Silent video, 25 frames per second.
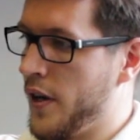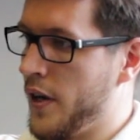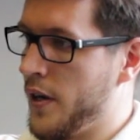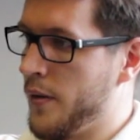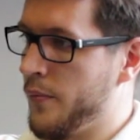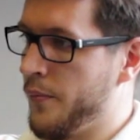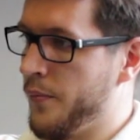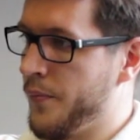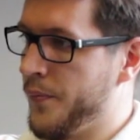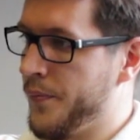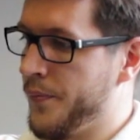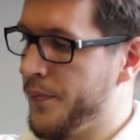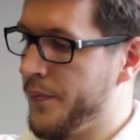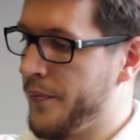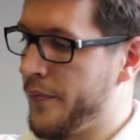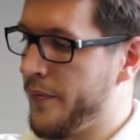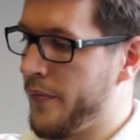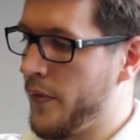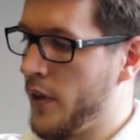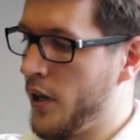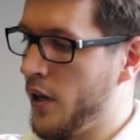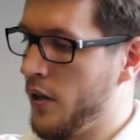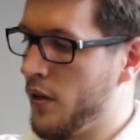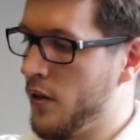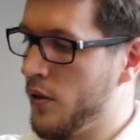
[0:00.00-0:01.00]

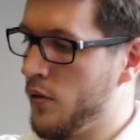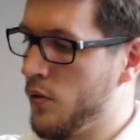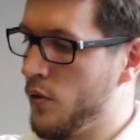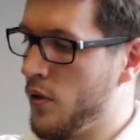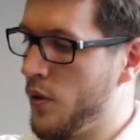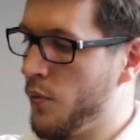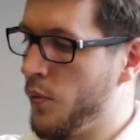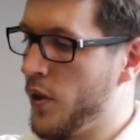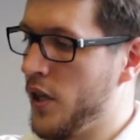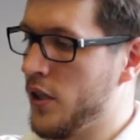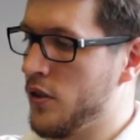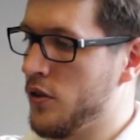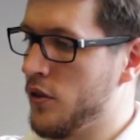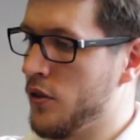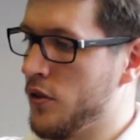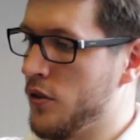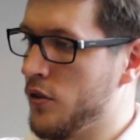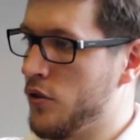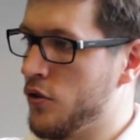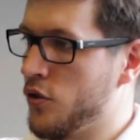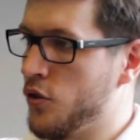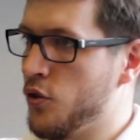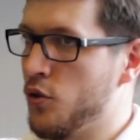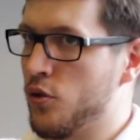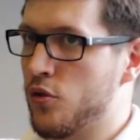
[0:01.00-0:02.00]
a way
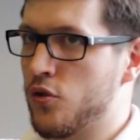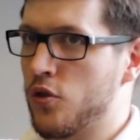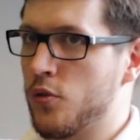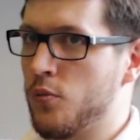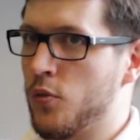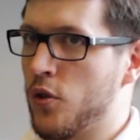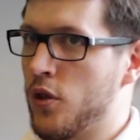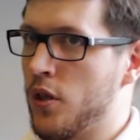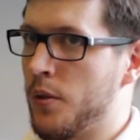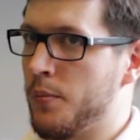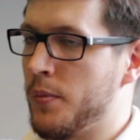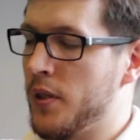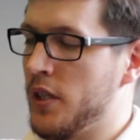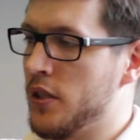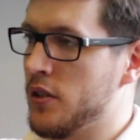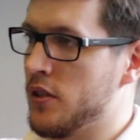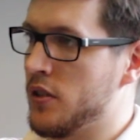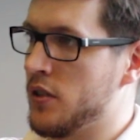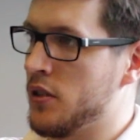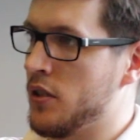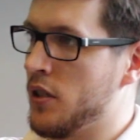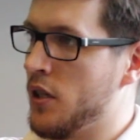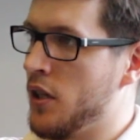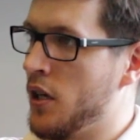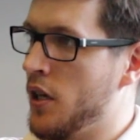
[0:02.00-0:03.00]
to use them on a
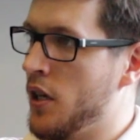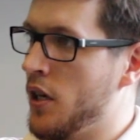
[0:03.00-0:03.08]
piece.